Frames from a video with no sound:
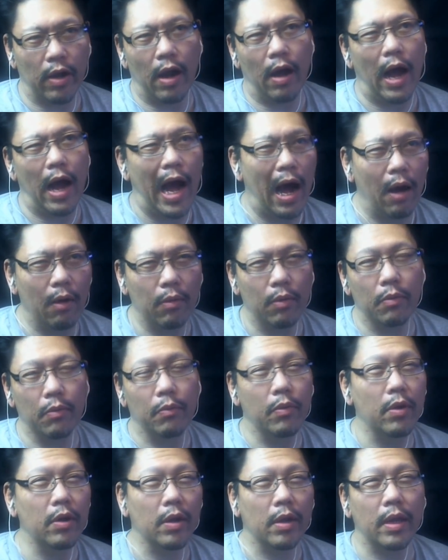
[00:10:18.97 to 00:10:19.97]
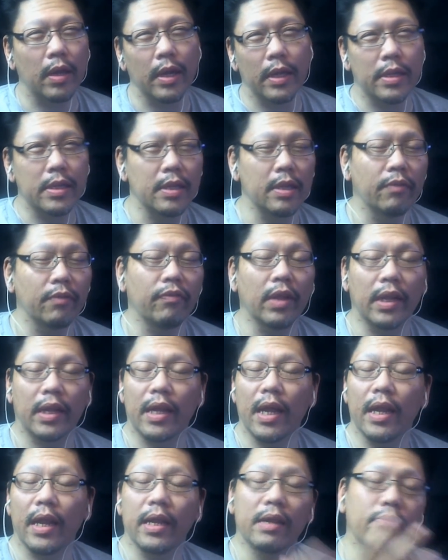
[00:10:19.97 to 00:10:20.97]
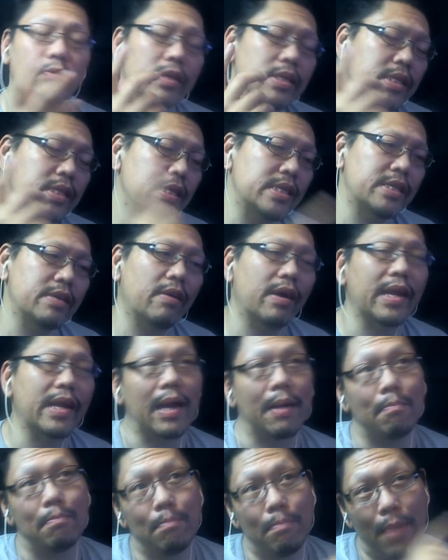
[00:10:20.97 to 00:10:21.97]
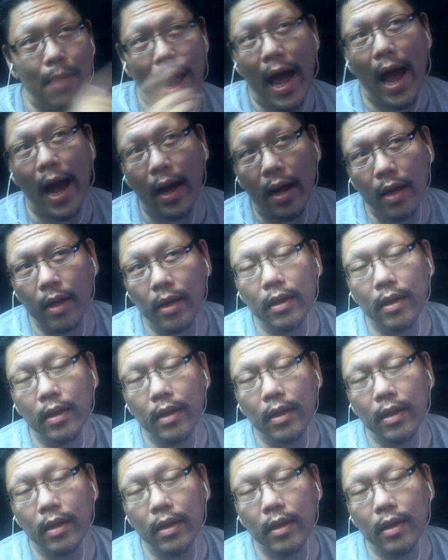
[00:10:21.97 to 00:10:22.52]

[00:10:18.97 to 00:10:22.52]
out how it would work and stuff like that. And it wasn't until I got back